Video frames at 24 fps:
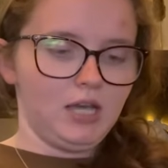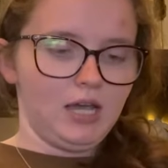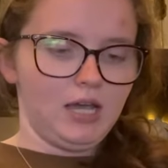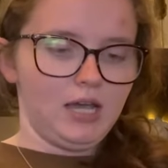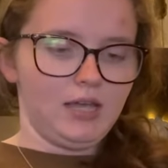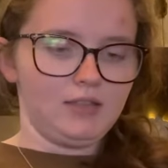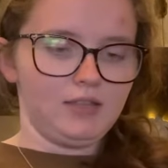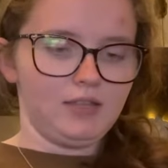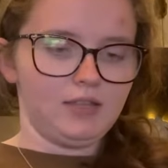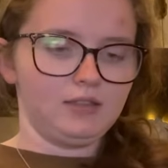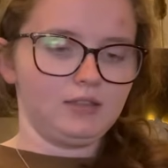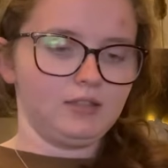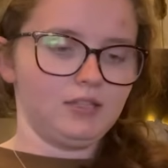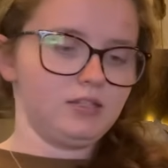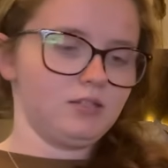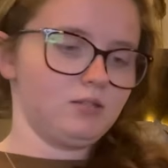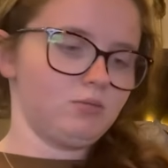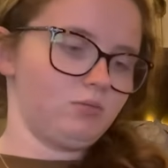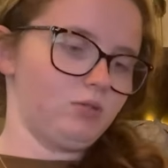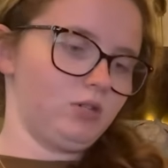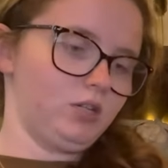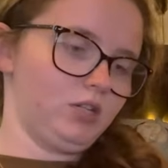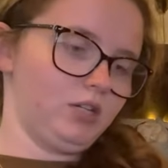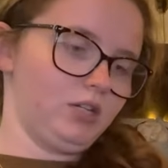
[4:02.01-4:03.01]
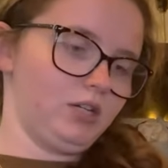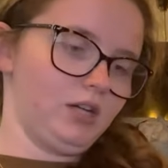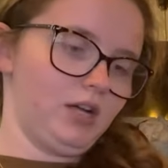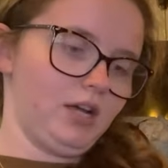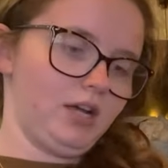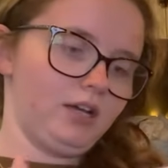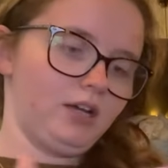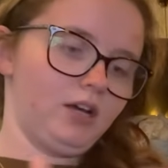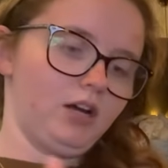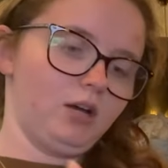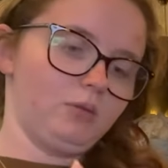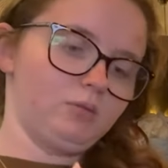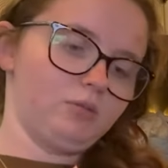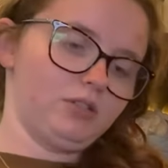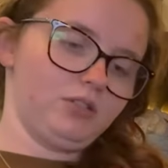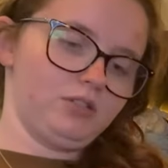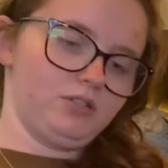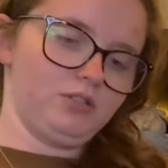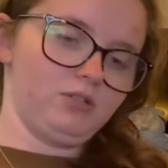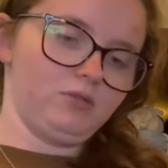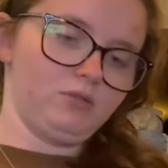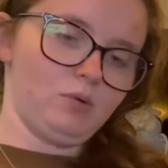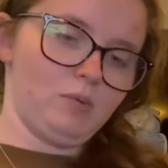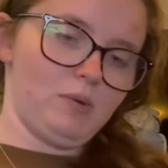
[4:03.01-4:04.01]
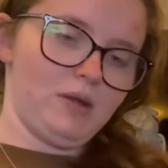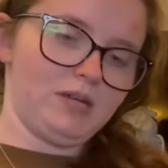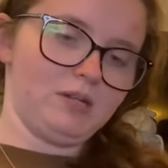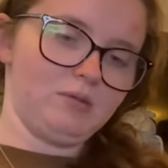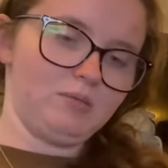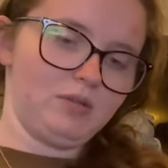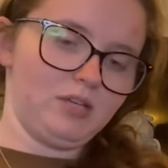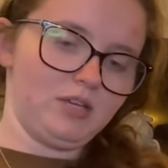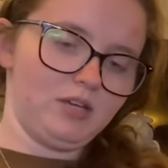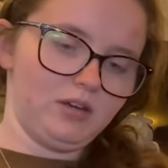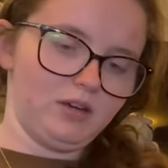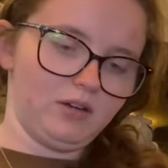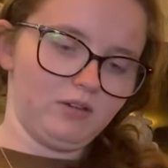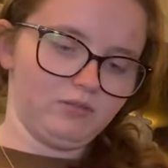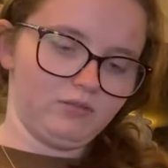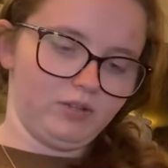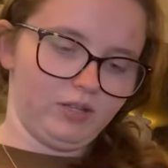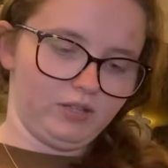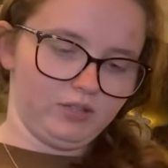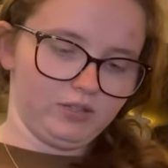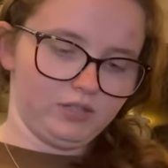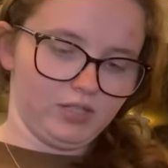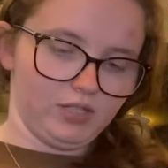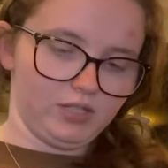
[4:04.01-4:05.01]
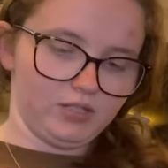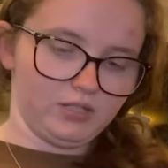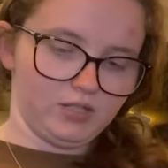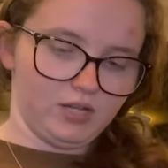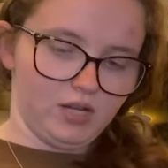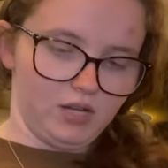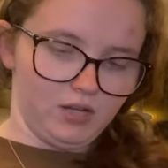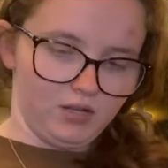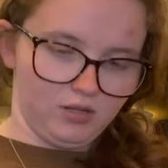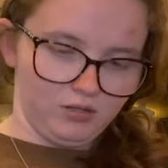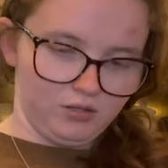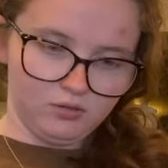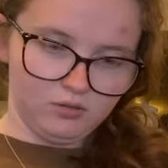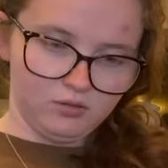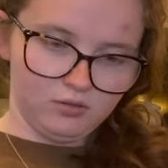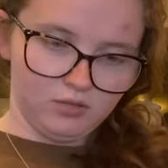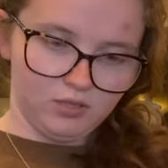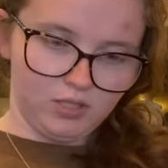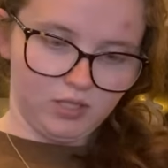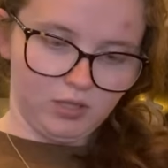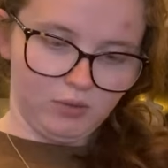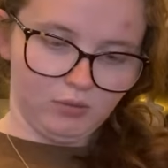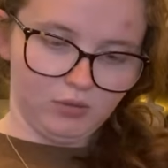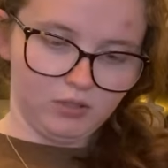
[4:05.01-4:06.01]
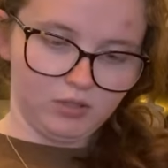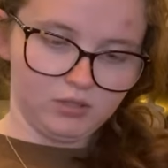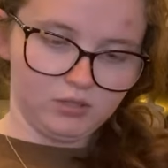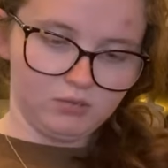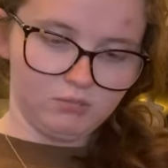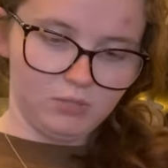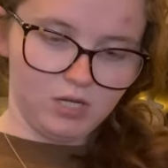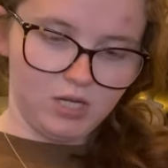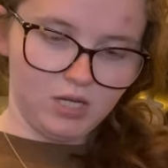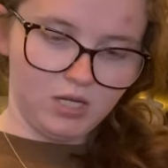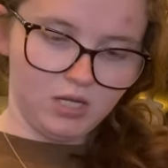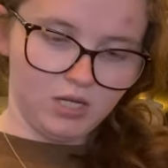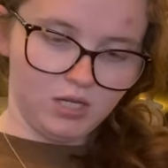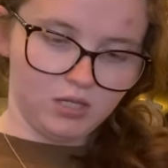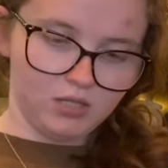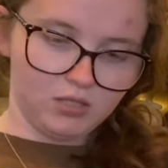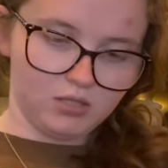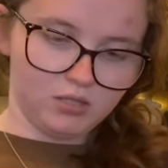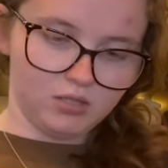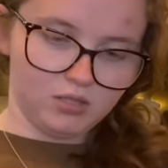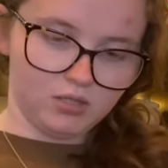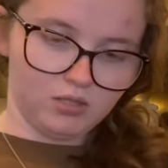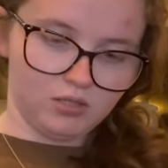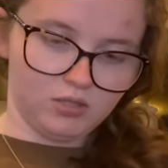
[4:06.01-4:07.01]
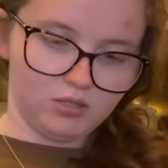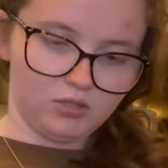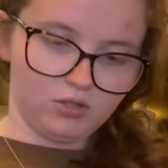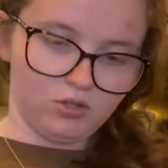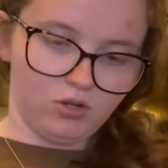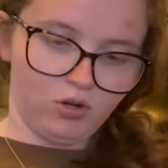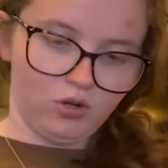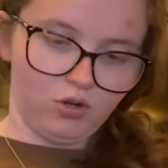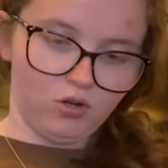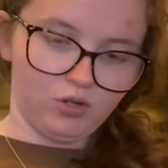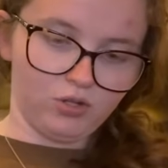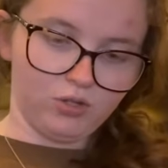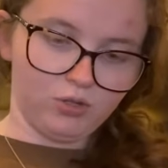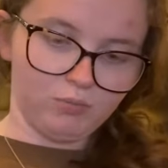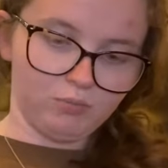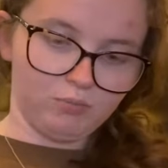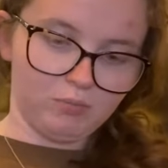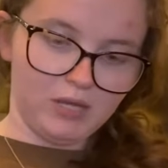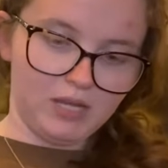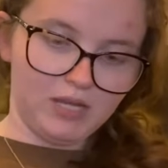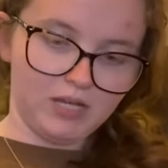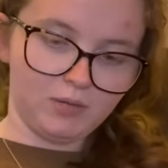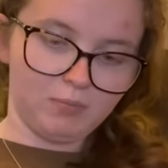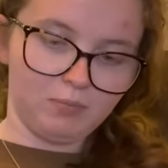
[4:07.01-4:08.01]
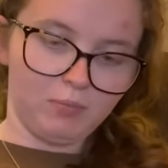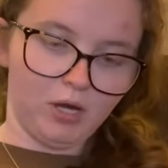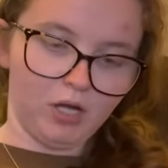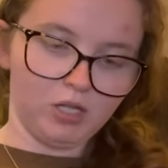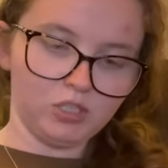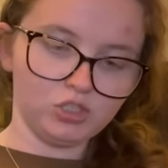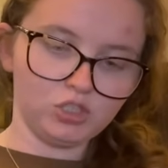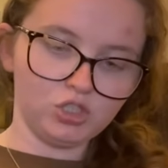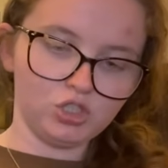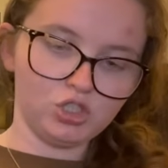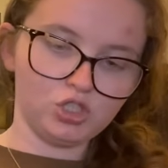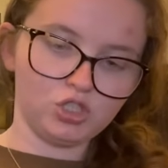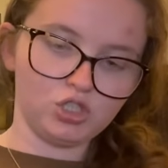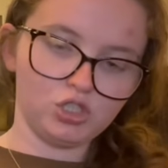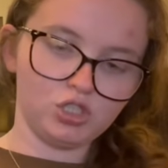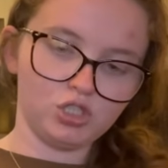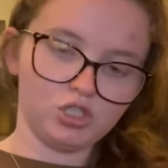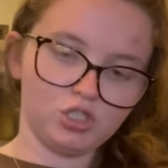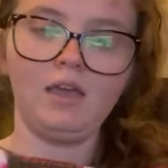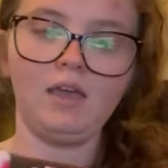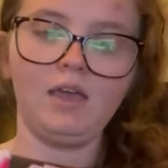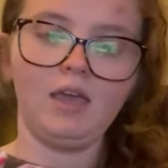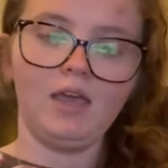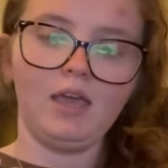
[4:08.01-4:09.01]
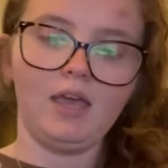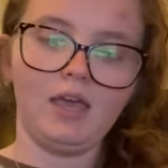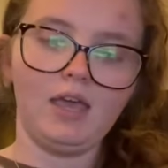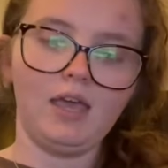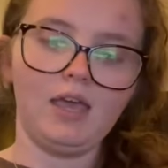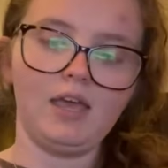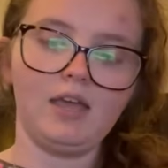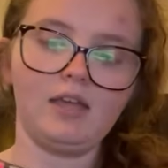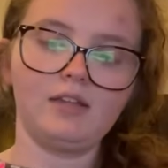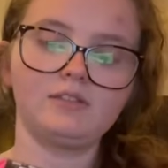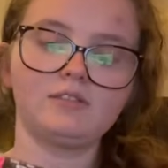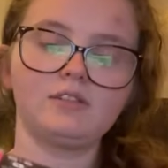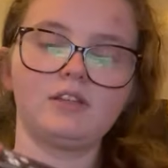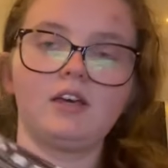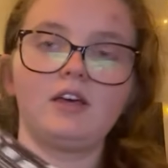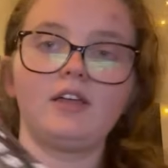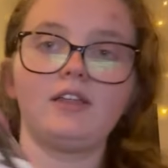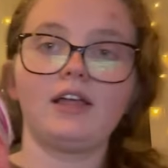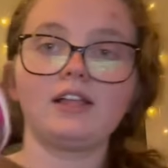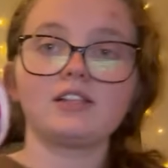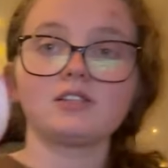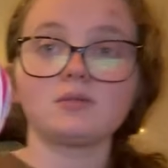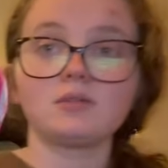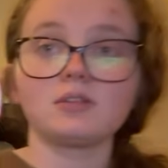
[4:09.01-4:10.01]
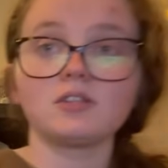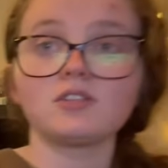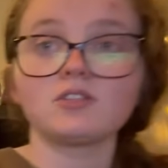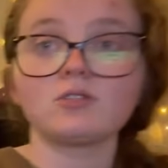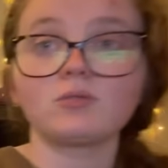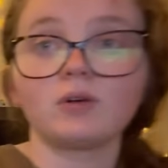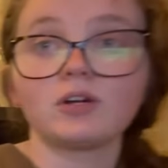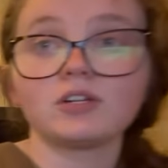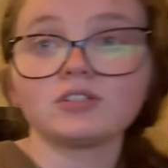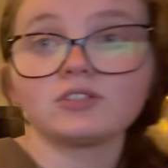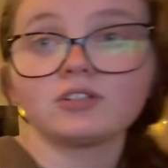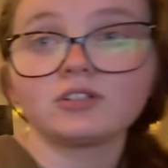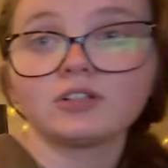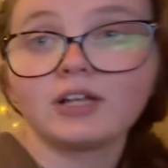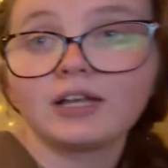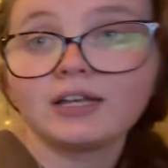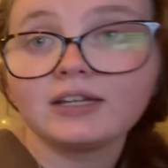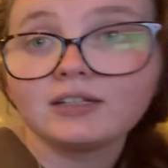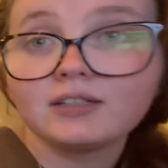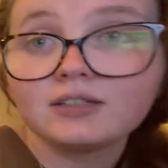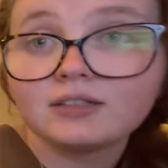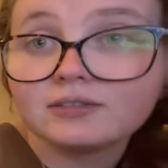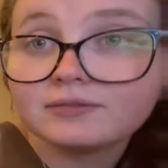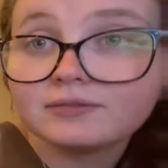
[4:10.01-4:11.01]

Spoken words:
And then this one I got because it reminded me of Valentine's Day, and I wanted to make it. It's called Pink Punch, and that's what the squares look like.